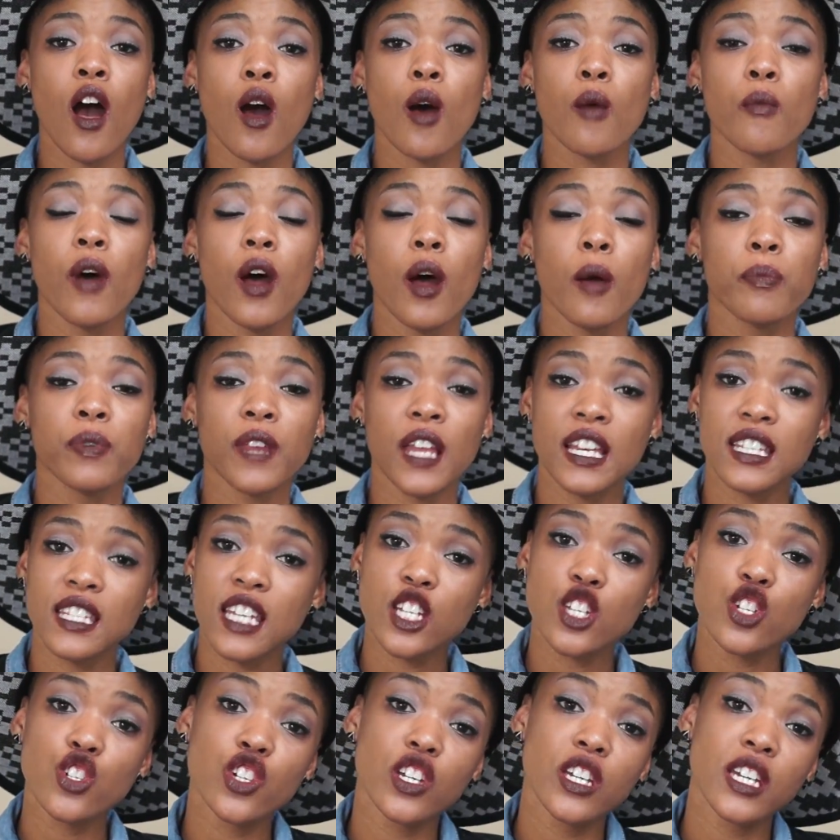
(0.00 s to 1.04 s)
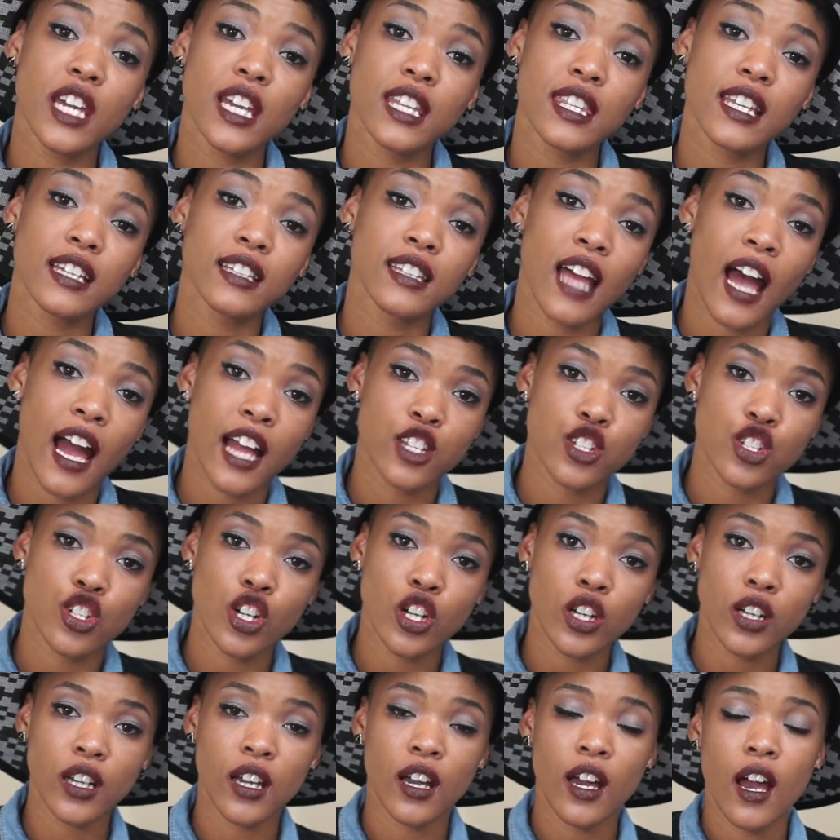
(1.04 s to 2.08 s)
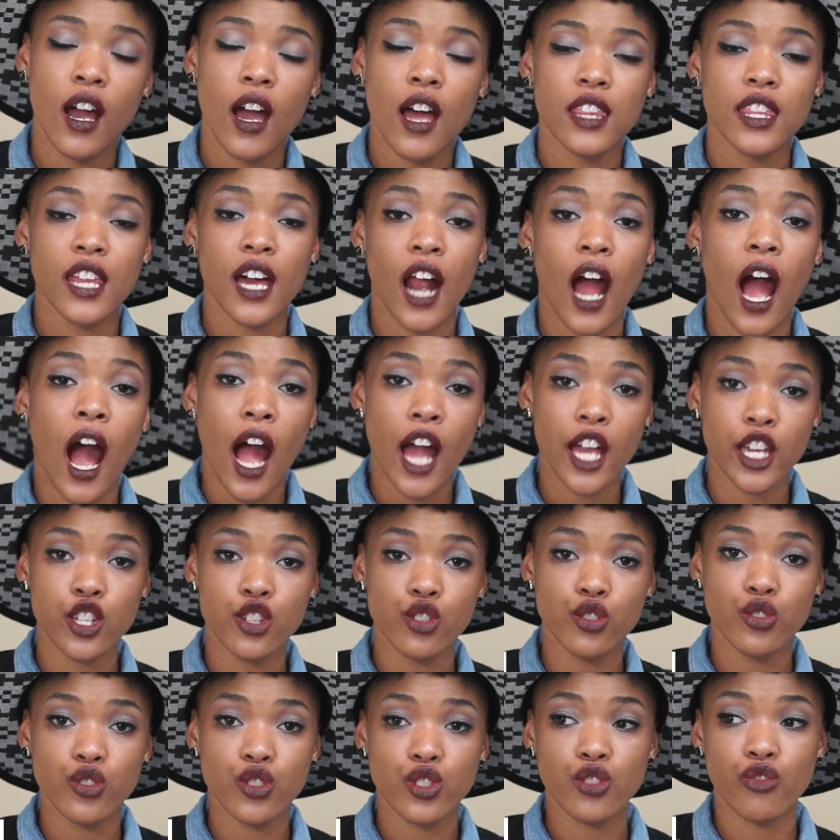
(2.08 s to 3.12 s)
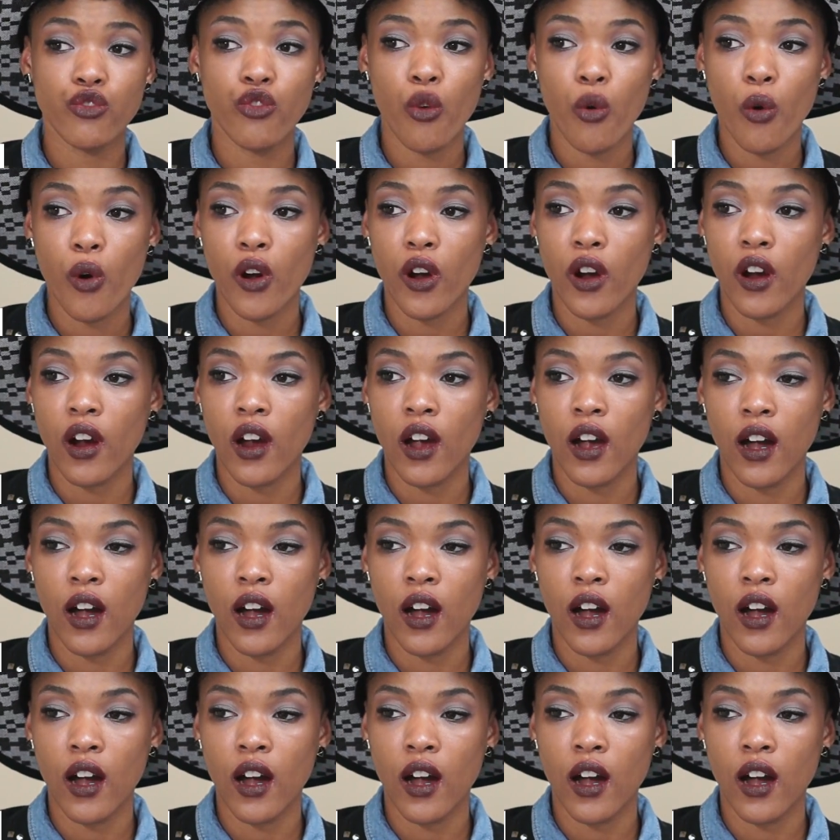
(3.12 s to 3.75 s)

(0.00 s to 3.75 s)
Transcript: a place that you can get the latch hook that I use for